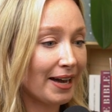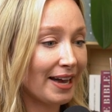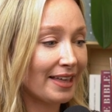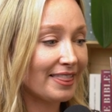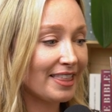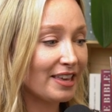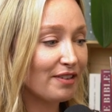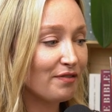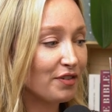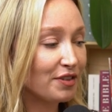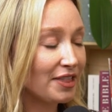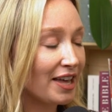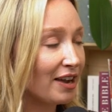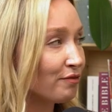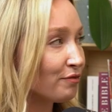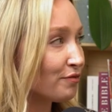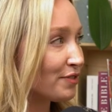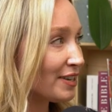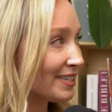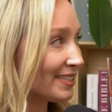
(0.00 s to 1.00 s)
think for that
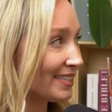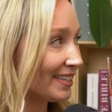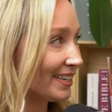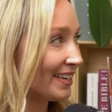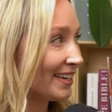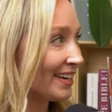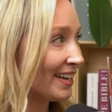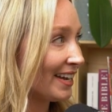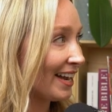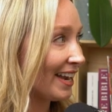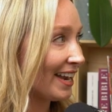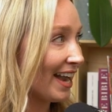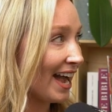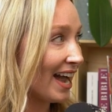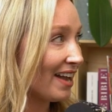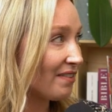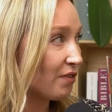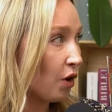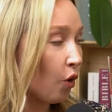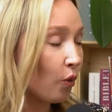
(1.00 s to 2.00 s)
reason,
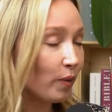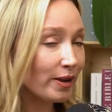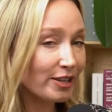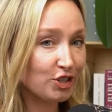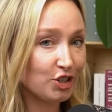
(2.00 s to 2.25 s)
I've always